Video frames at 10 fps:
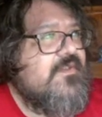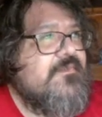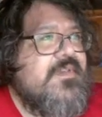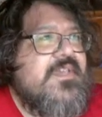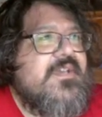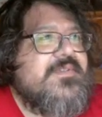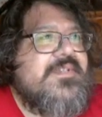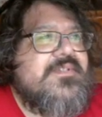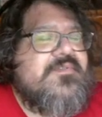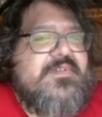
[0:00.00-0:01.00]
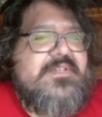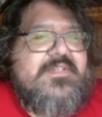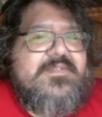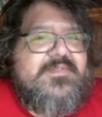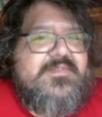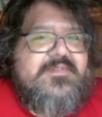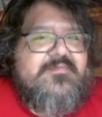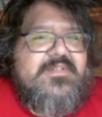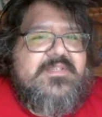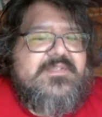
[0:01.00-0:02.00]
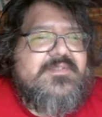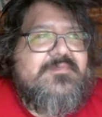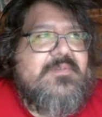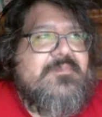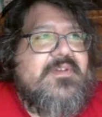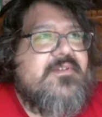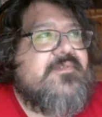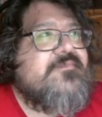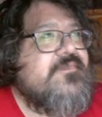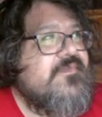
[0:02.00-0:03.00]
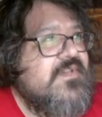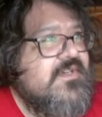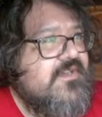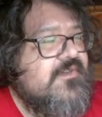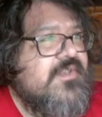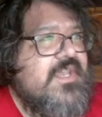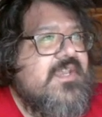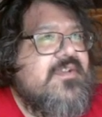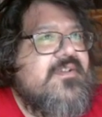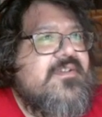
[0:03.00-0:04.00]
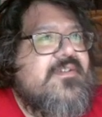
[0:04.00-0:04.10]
But yeah, stick to Wendy's. Wendy's is way better. If you're gonna go like